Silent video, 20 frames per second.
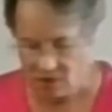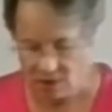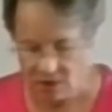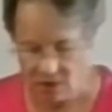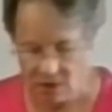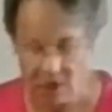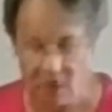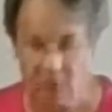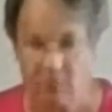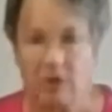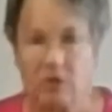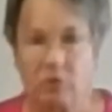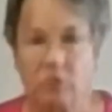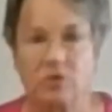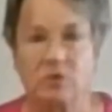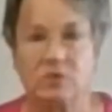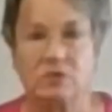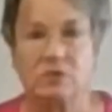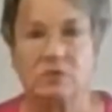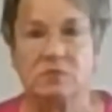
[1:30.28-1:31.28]
on my
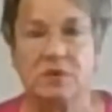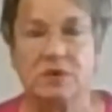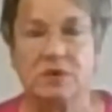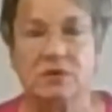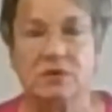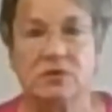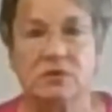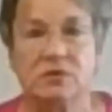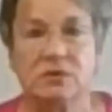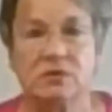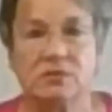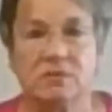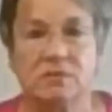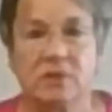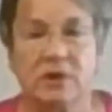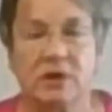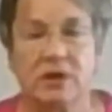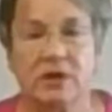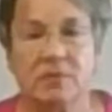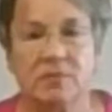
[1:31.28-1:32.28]
workspace,
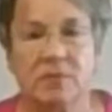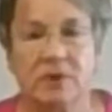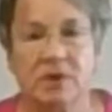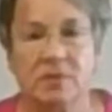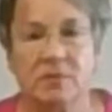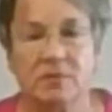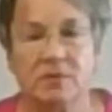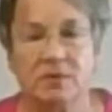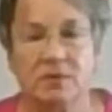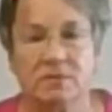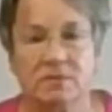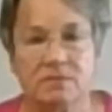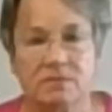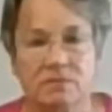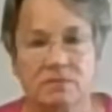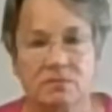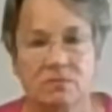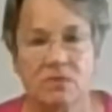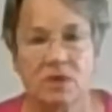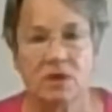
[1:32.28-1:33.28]
plain paper.
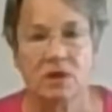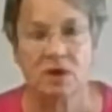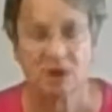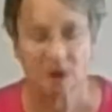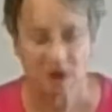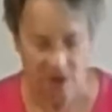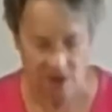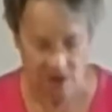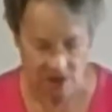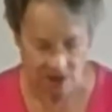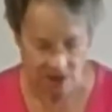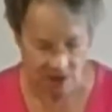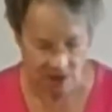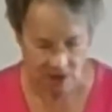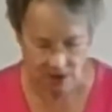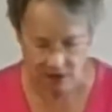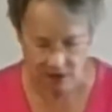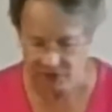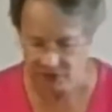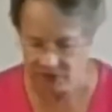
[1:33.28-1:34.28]
And
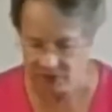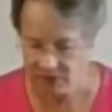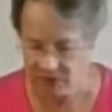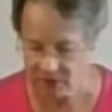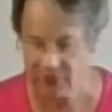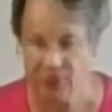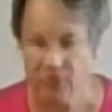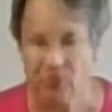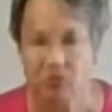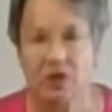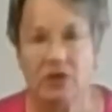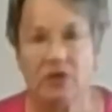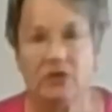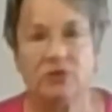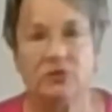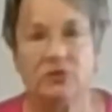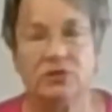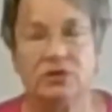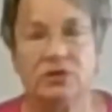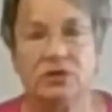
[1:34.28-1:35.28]
I've got a few
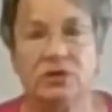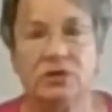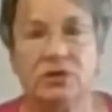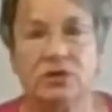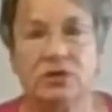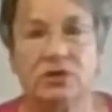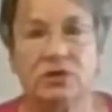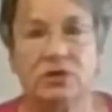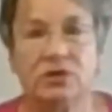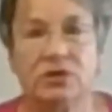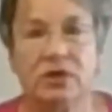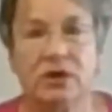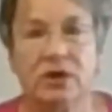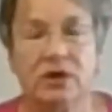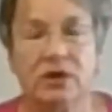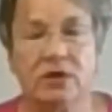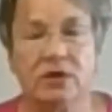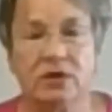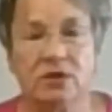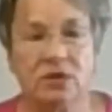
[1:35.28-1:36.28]
layers here so
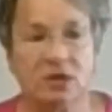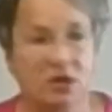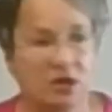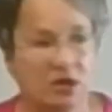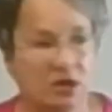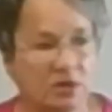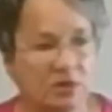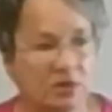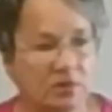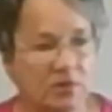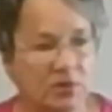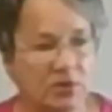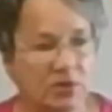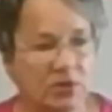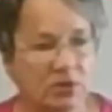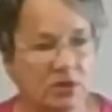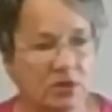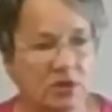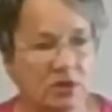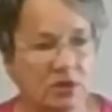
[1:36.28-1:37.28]
that the
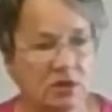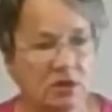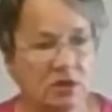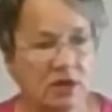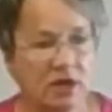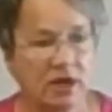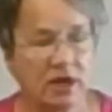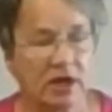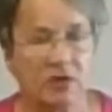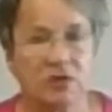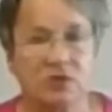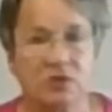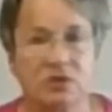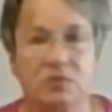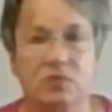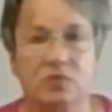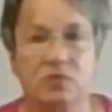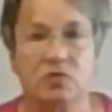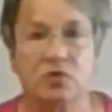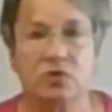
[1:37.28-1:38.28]
printing has
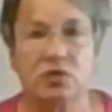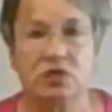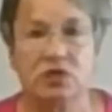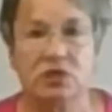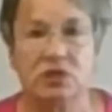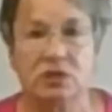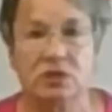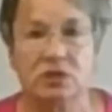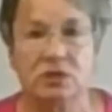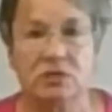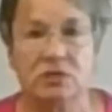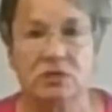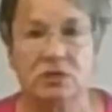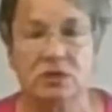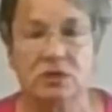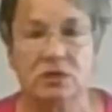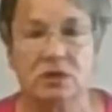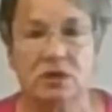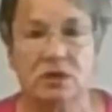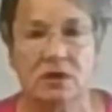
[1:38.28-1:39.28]
some cushioning to
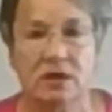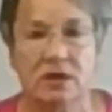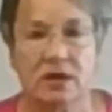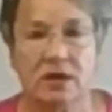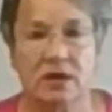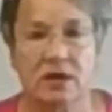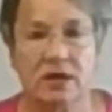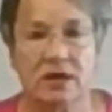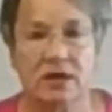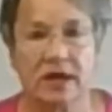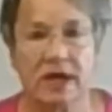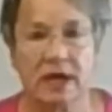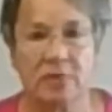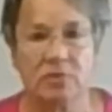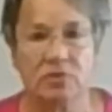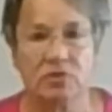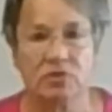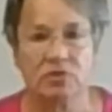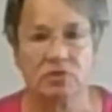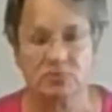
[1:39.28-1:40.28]
it and
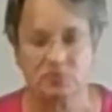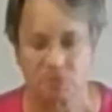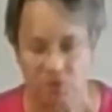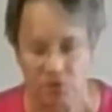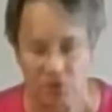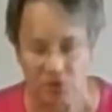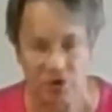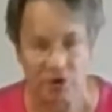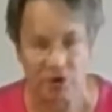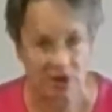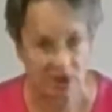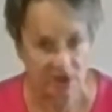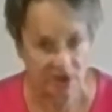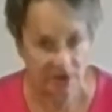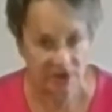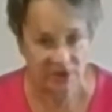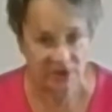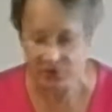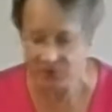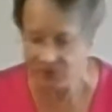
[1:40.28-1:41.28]
captures more of the